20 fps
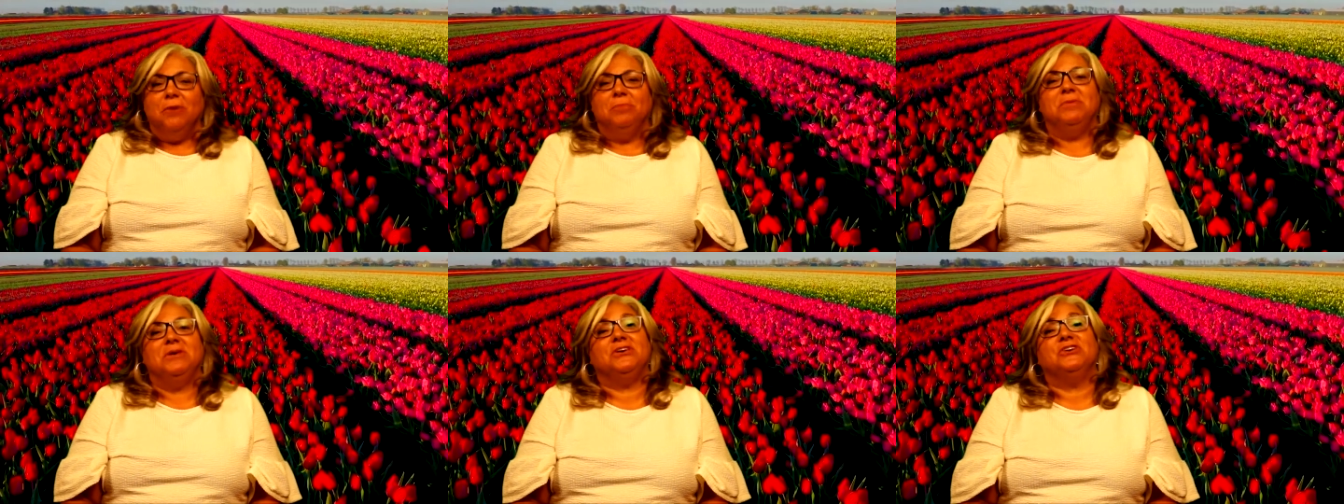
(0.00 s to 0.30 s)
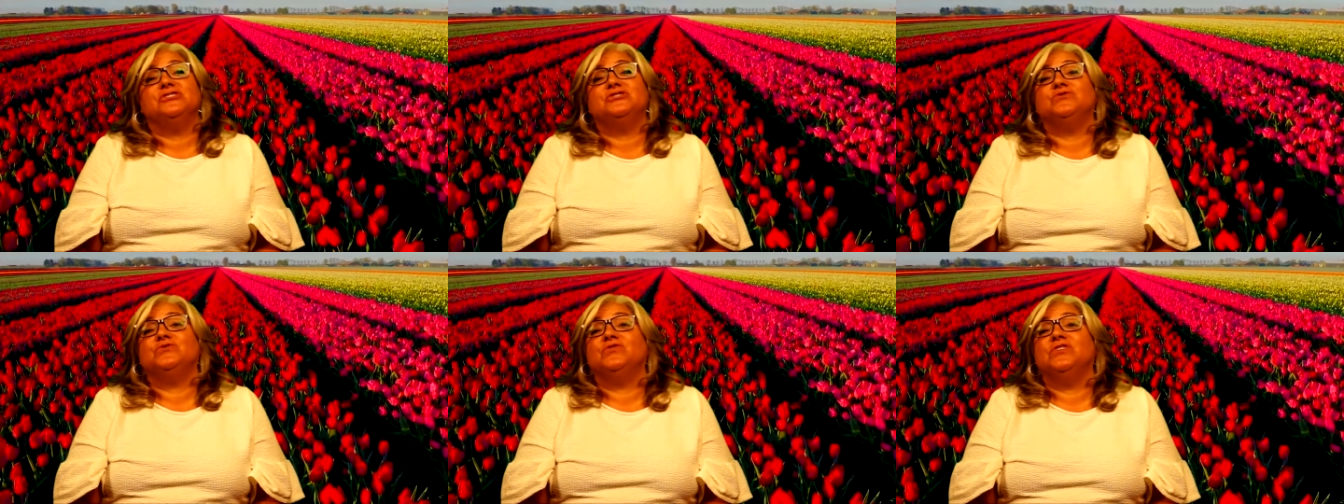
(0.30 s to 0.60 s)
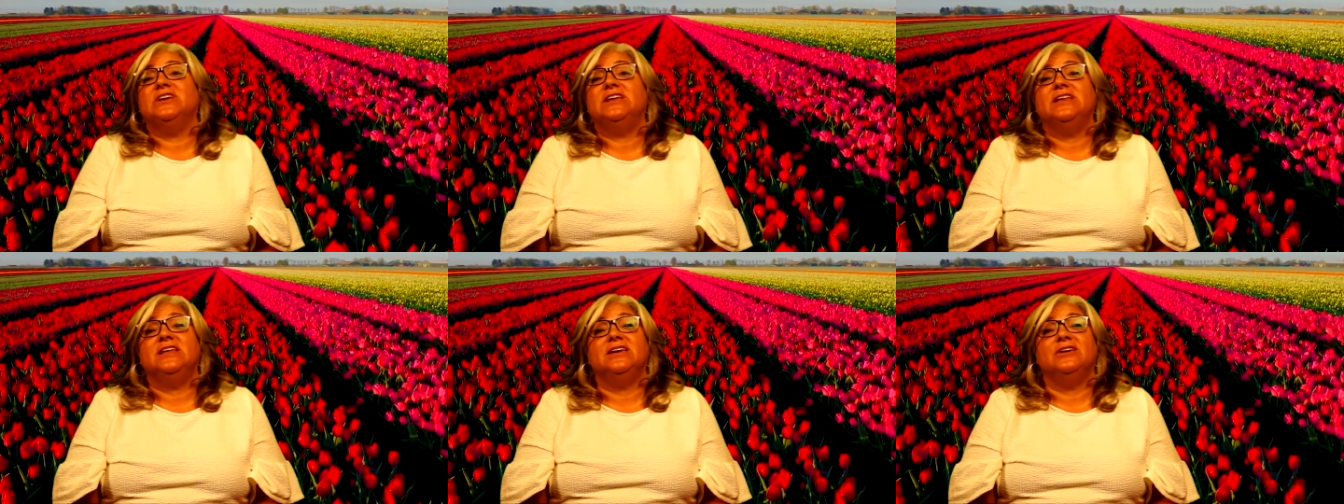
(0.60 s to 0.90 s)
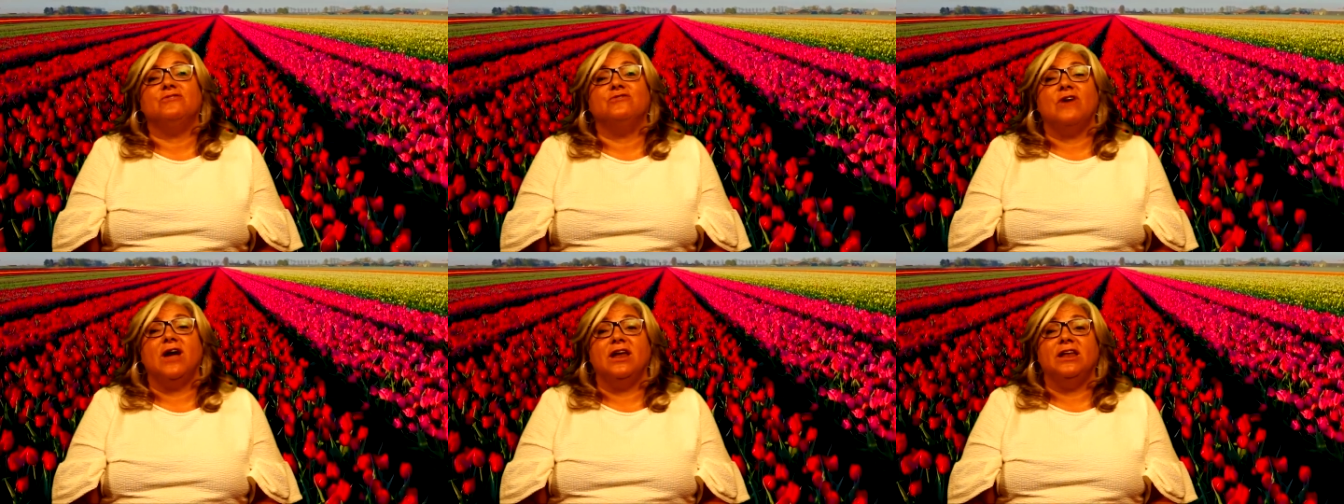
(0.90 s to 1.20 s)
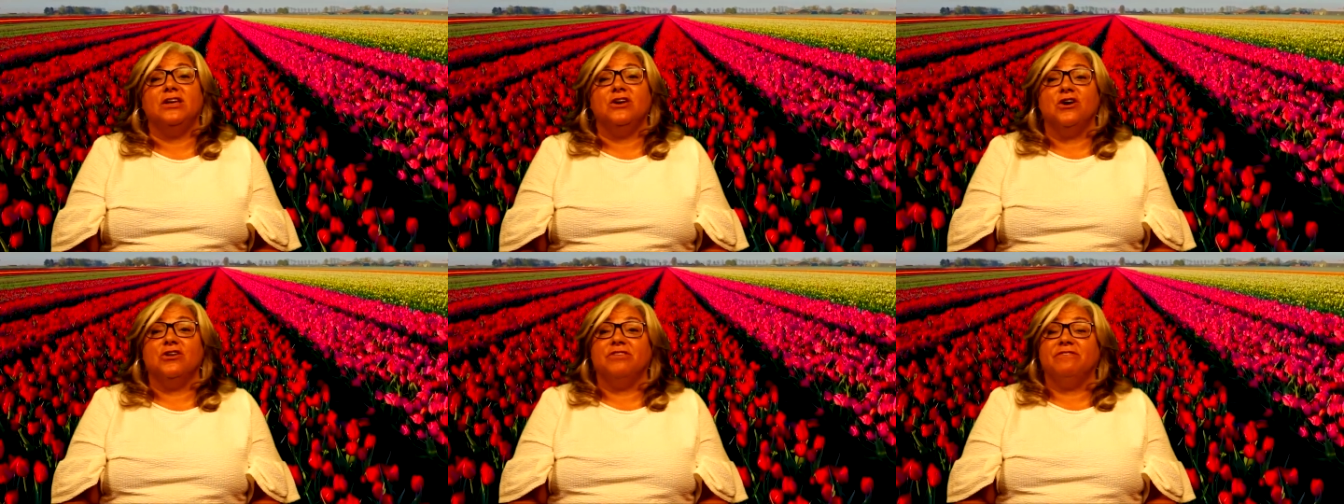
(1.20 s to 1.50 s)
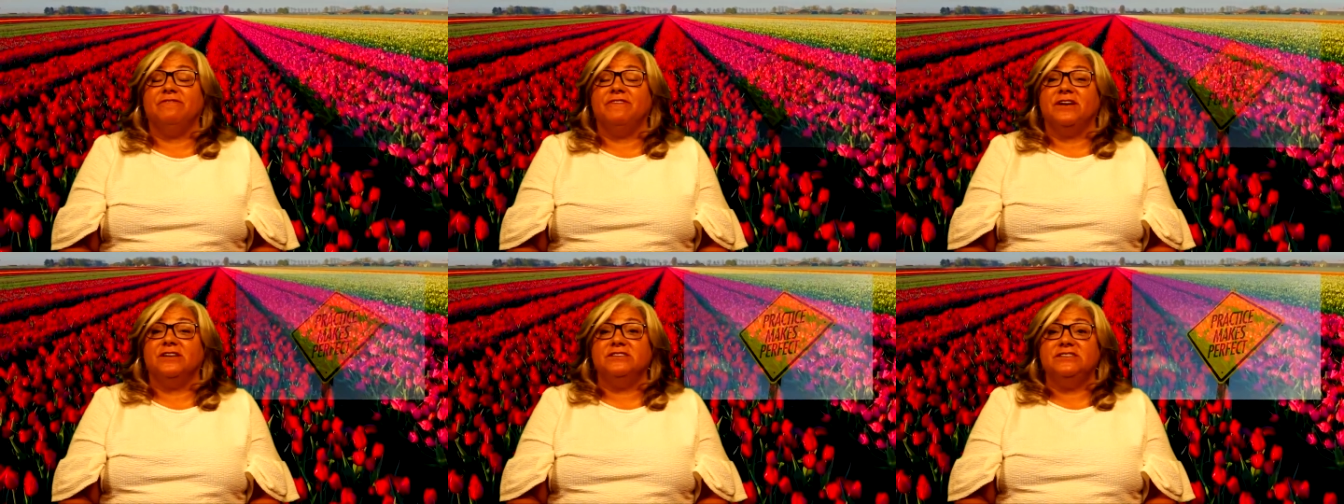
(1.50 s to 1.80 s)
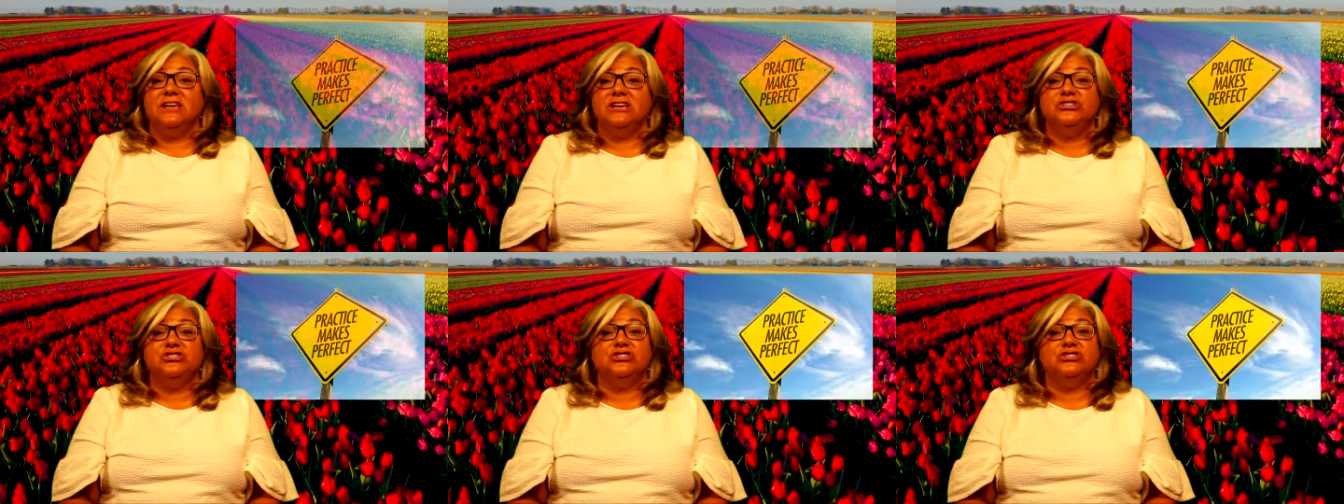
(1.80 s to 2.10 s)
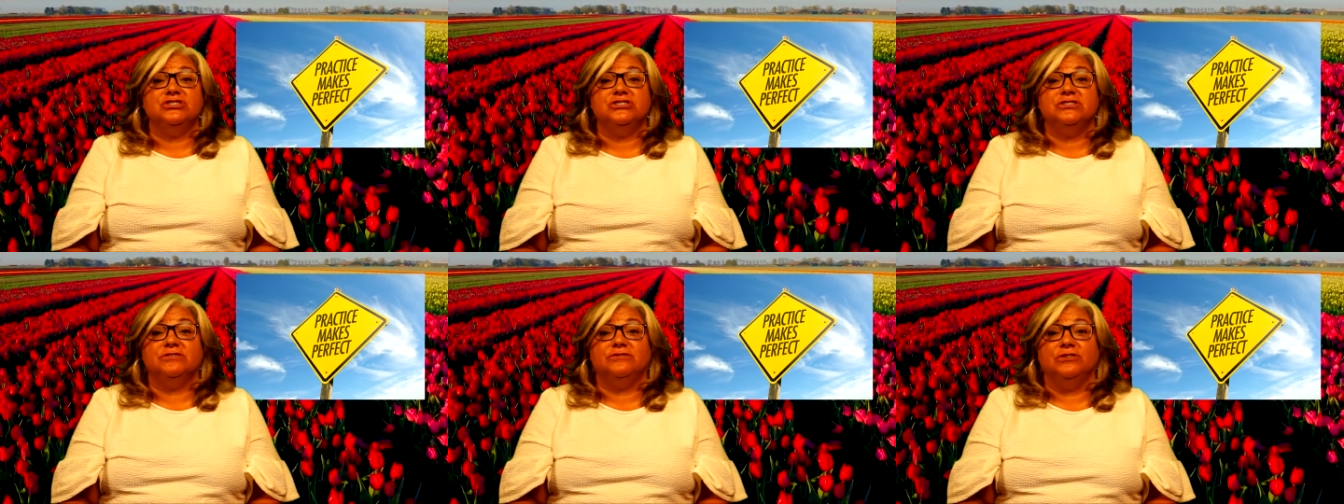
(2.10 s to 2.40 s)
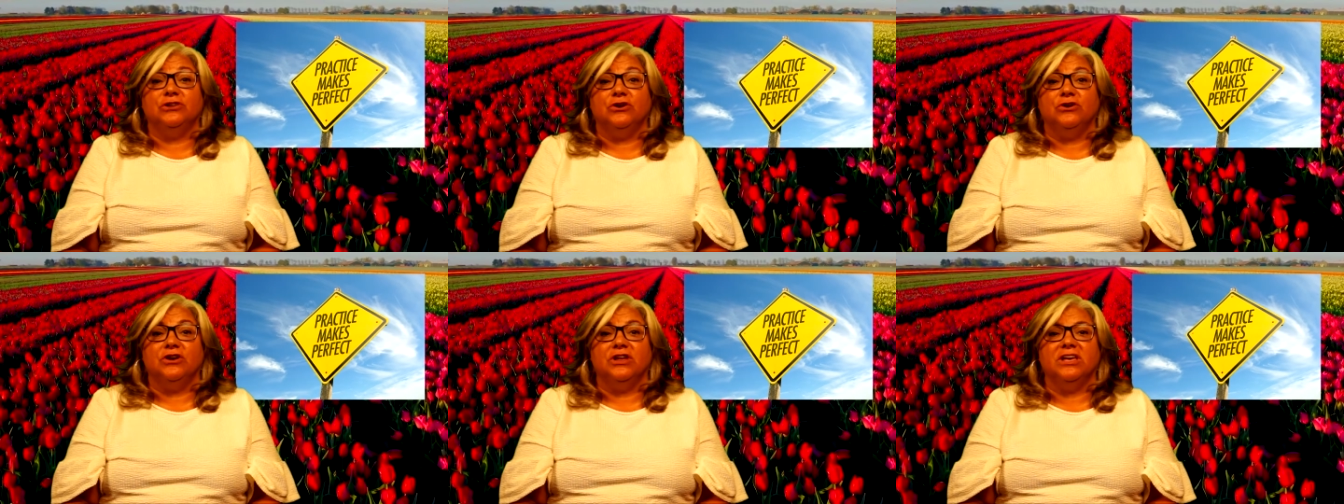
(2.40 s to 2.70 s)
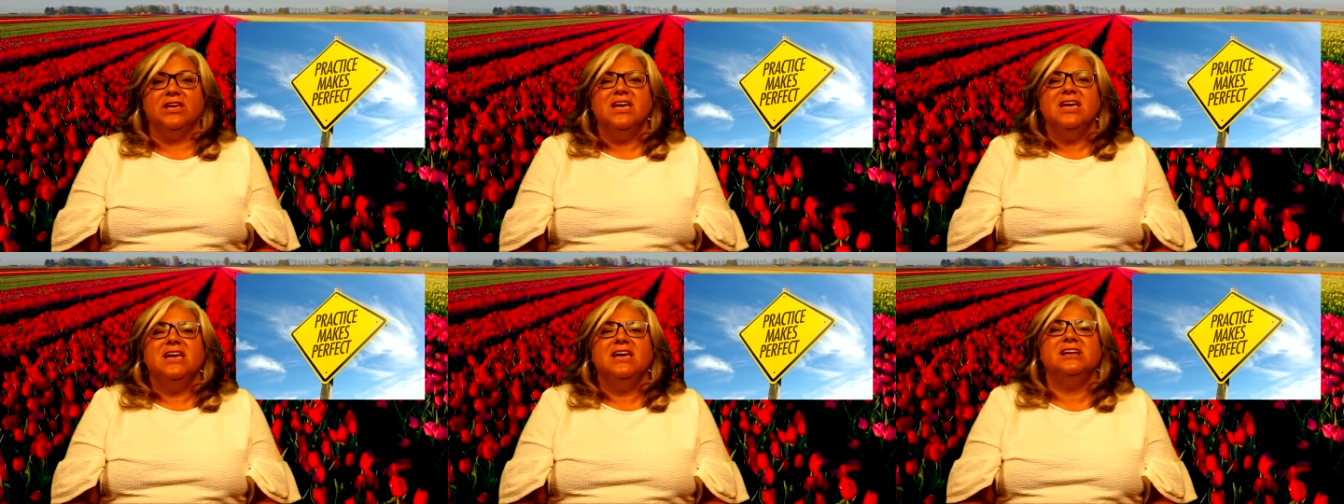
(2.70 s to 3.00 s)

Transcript: Because reading and writing are the foundations of learning,